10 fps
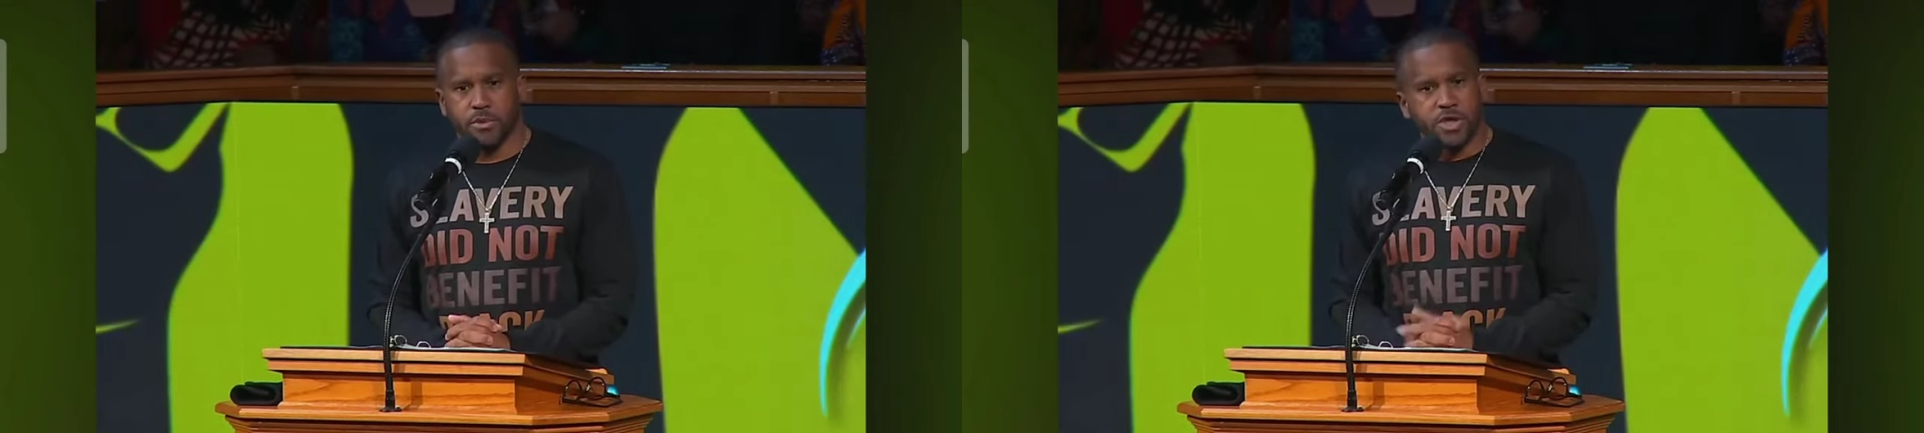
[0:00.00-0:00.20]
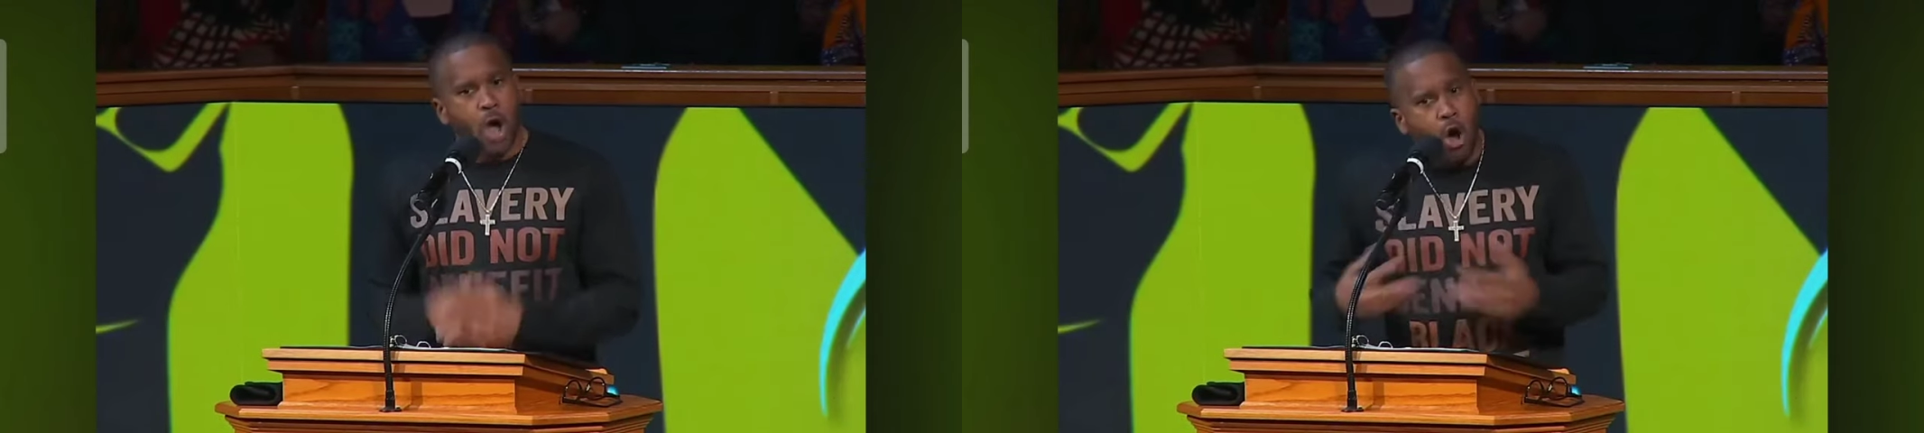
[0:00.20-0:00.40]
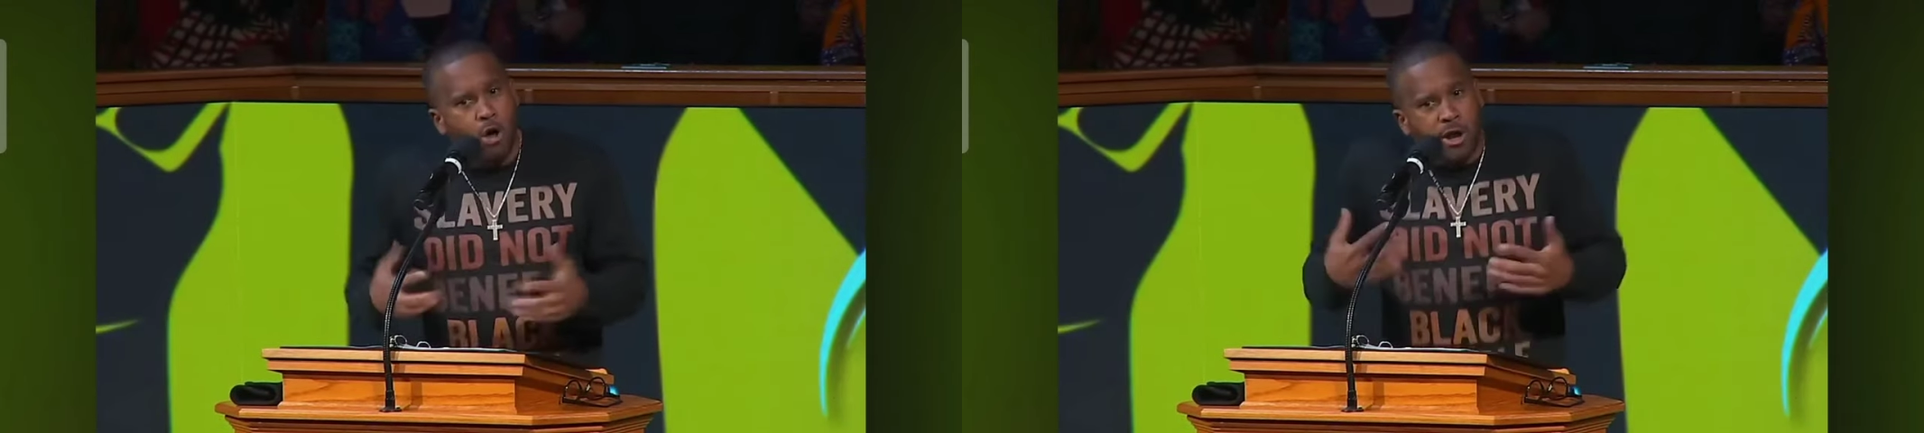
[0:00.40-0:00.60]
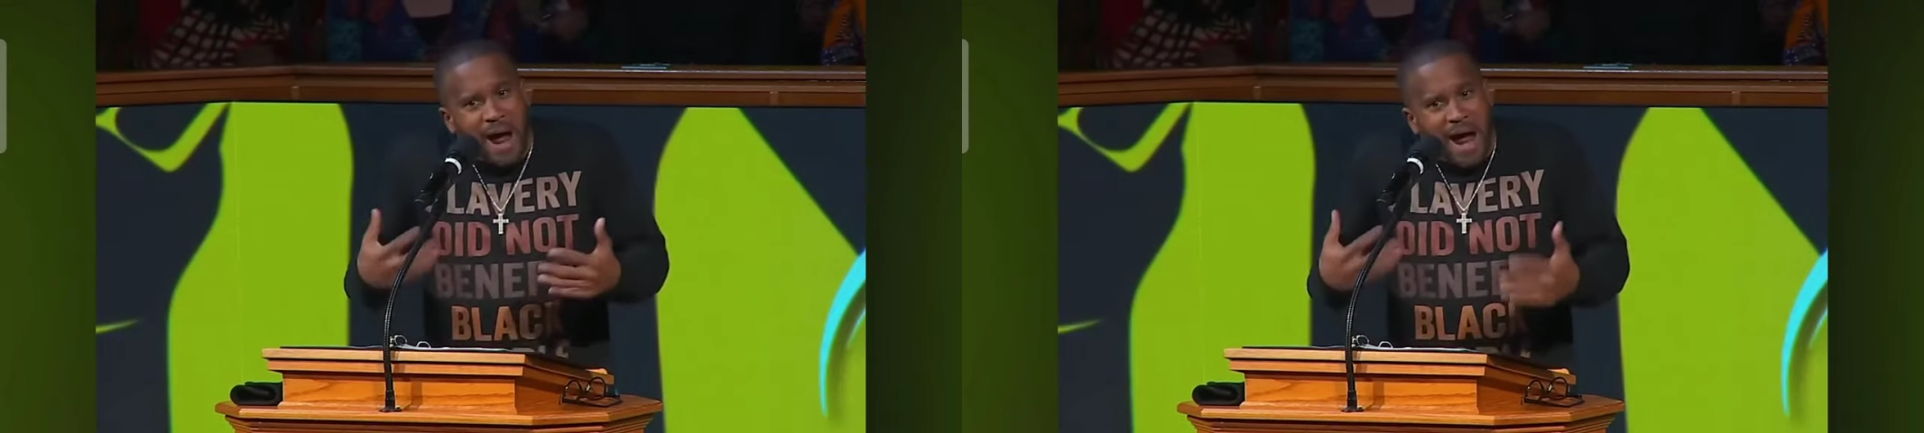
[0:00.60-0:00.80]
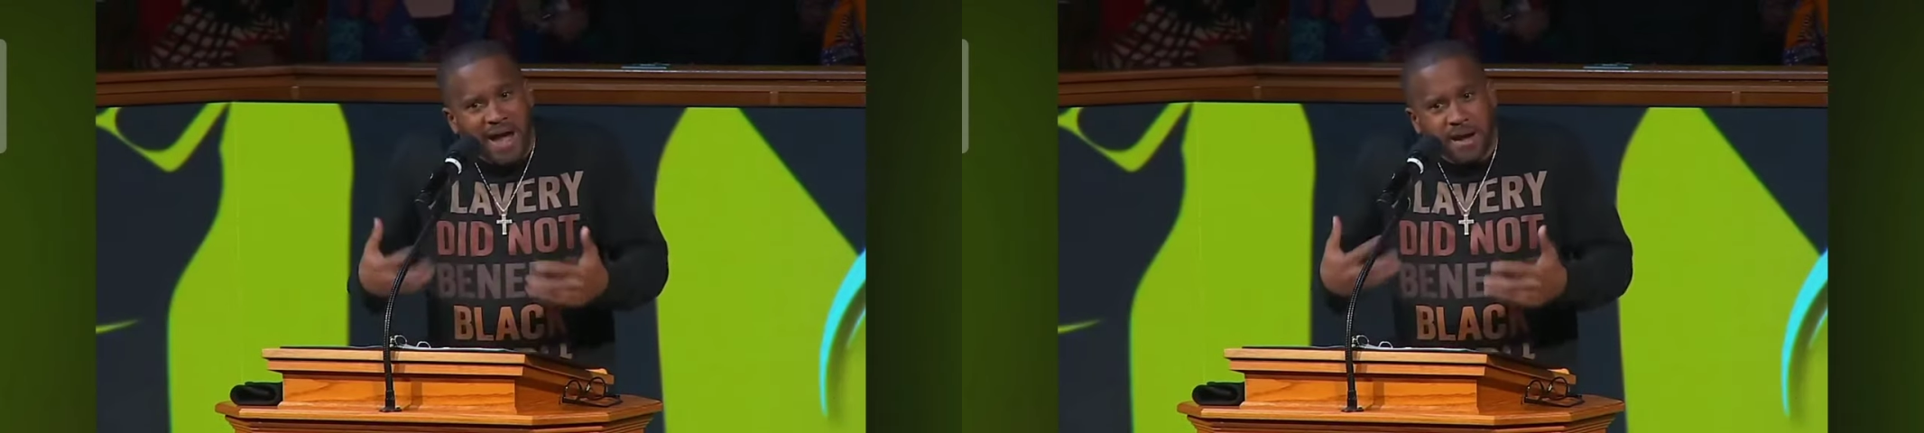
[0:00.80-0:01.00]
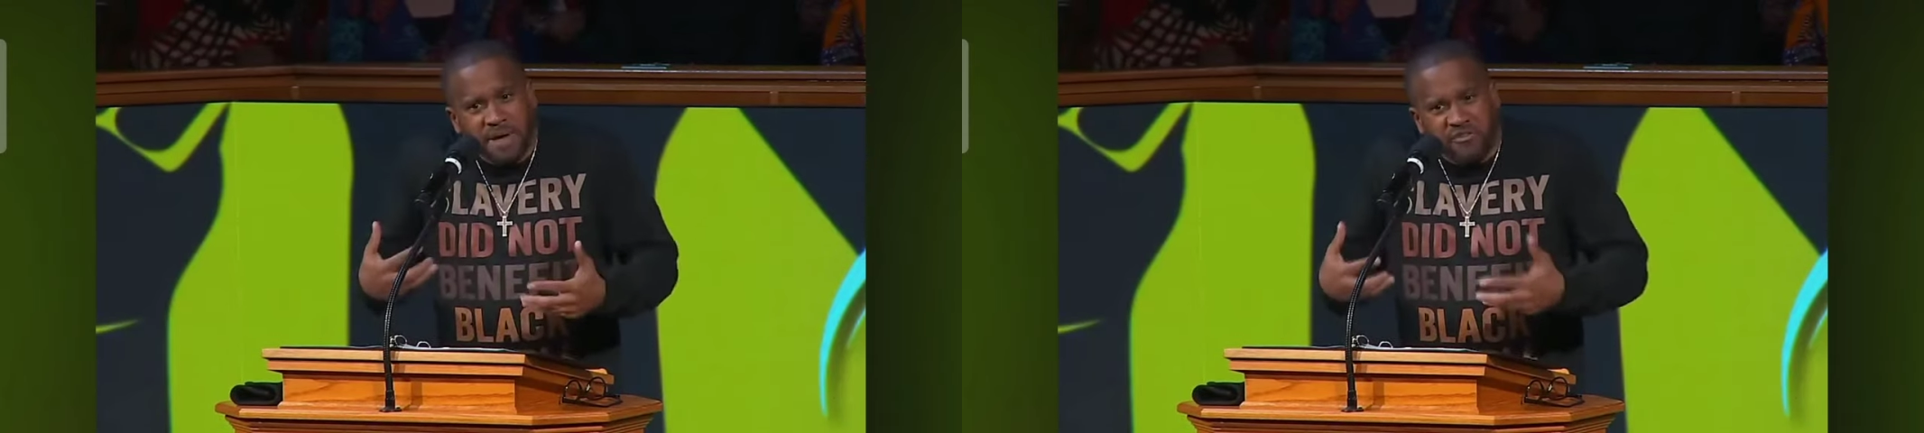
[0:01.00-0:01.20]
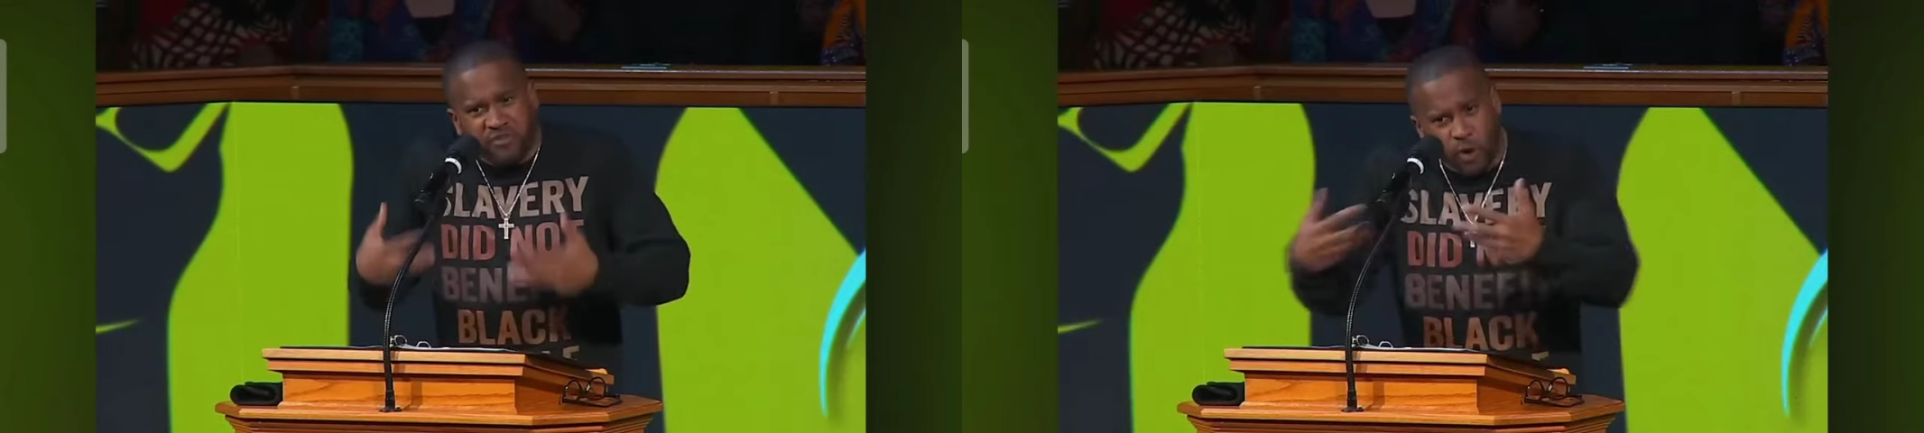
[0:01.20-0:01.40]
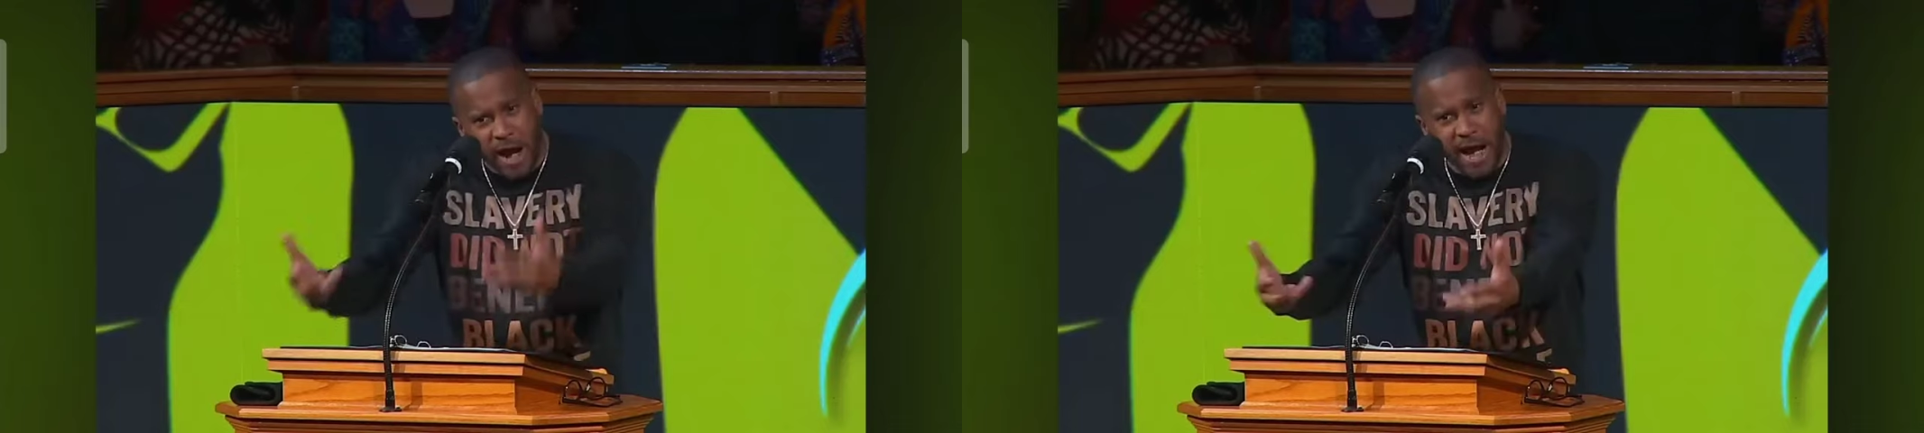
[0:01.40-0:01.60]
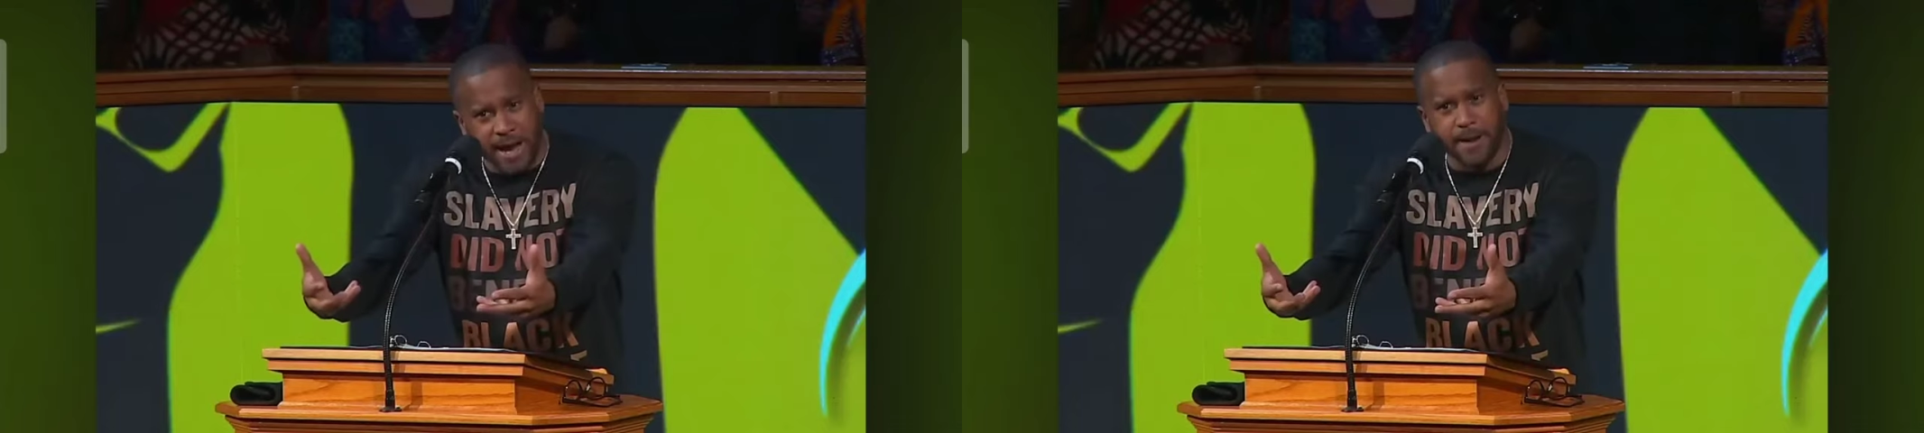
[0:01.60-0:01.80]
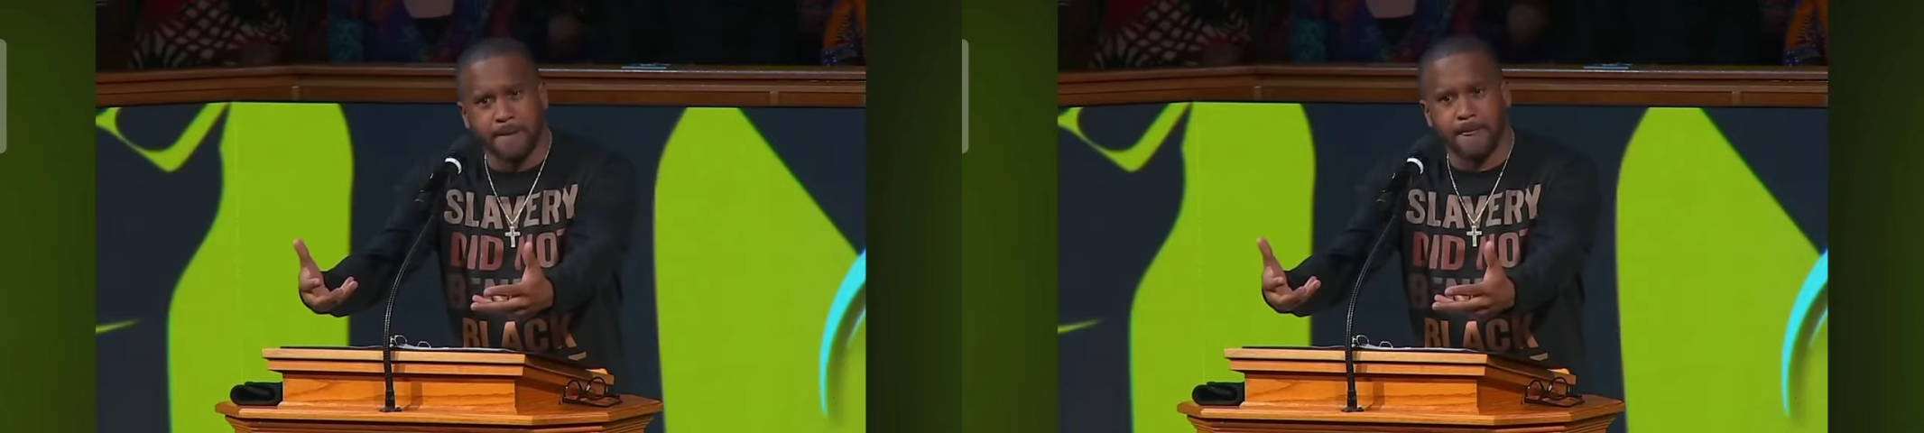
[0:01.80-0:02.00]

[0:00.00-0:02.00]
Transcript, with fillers: The only way to be free